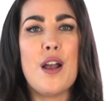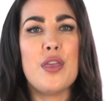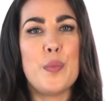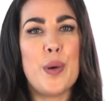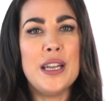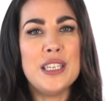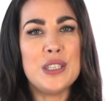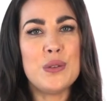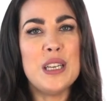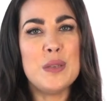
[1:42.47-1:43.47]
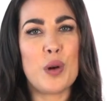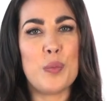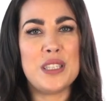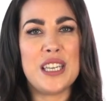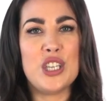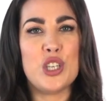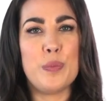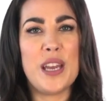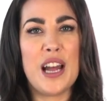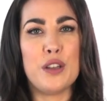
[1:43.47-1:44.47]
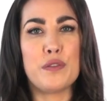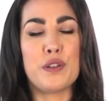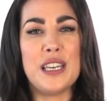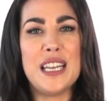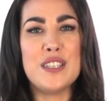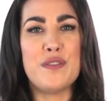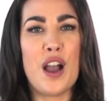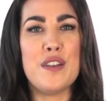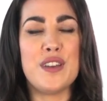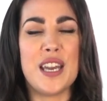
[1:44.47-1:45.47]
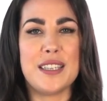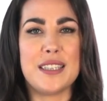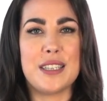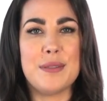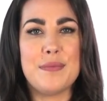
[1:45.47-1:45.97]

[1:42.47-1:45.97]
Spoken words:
The purchased or leased property should be held for at least 5 years.